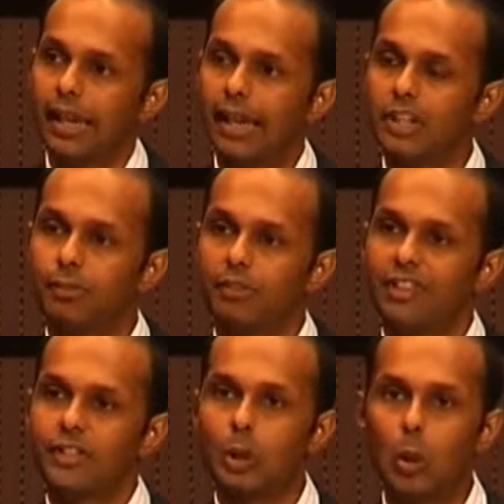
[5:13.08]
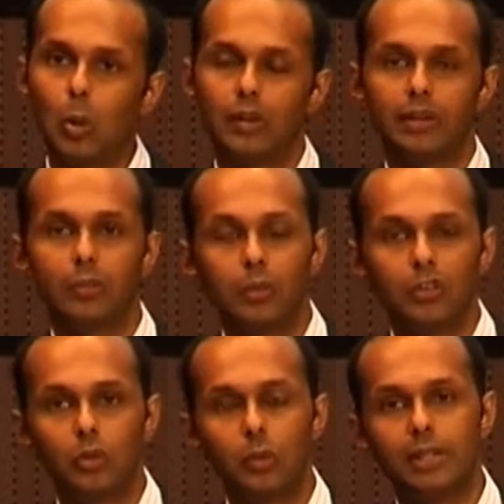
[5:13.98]
is Professor Cohen will
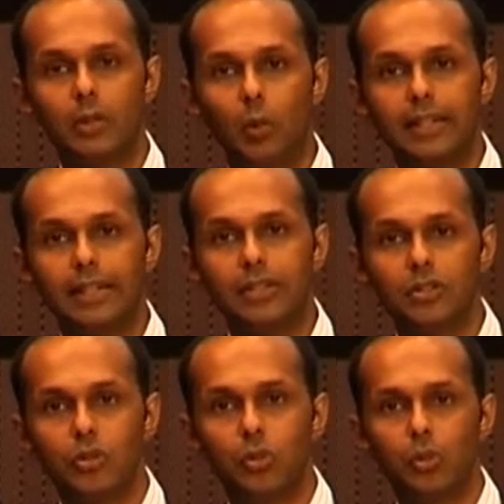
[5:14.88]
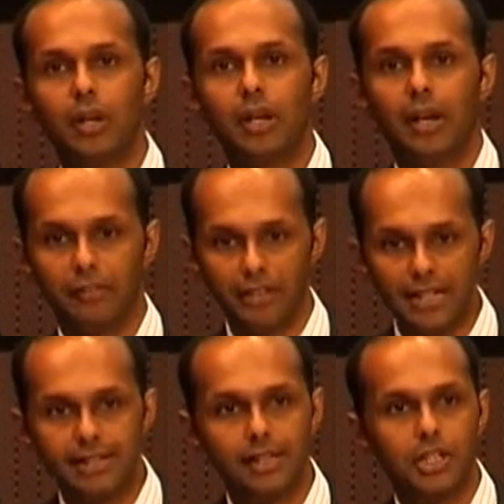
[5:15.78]
soon be going into a
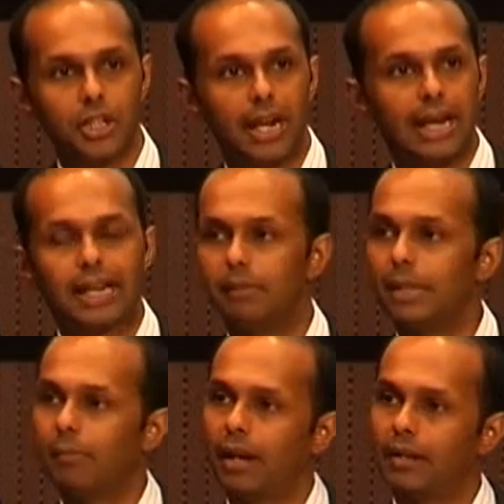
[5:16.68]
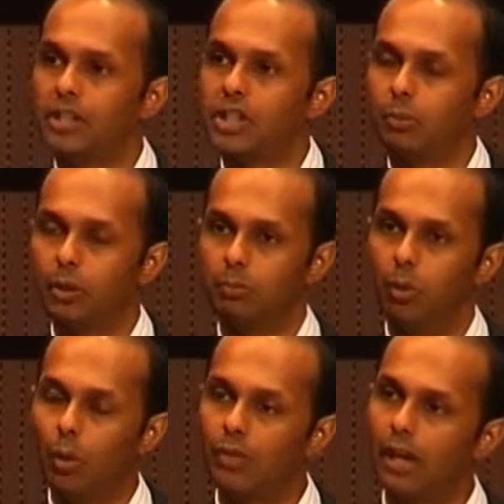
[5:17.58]
research and academic partnership with
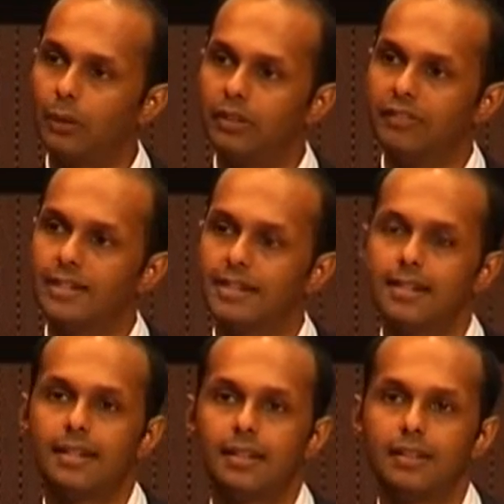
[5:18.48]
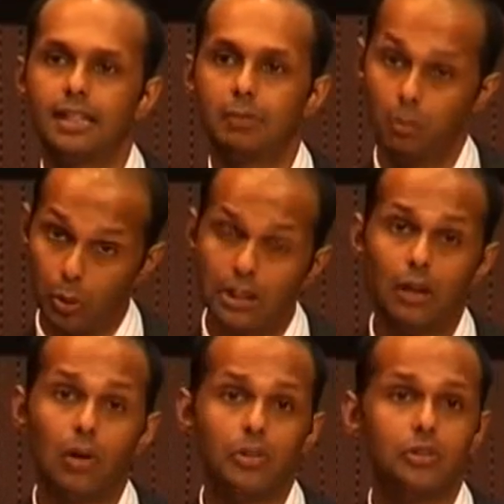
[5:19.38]
both our universities here in Singapore, both our
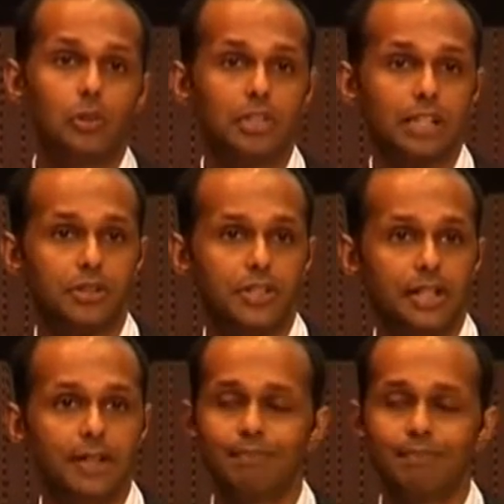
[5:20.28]
law schools, I should say.